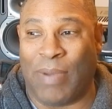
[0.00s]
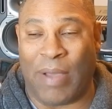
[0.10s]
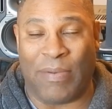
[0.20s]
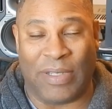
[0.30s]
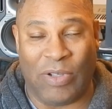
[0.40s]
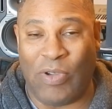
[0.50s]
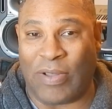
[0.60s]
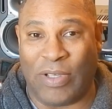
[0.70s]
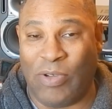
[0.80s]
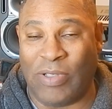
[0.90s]
Bob? Do you
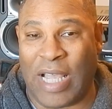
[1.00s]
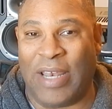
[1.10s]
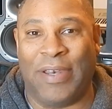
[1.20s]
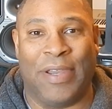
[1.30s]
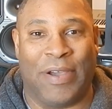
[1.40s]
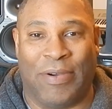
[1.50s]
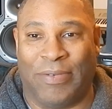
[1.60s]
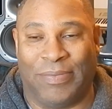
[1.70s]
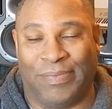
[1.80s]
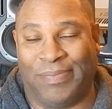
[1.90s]
have to use that?
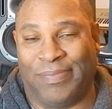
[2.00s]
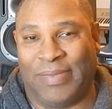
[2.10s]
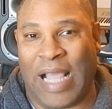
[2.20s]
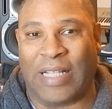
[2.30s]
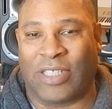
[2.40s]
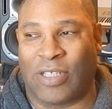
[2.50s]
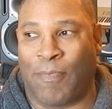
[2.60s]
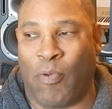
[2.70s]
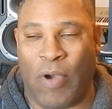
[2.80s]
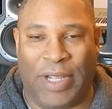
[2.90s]
No, that's the
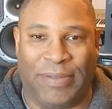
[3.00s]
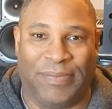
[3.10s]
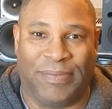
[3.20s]
point.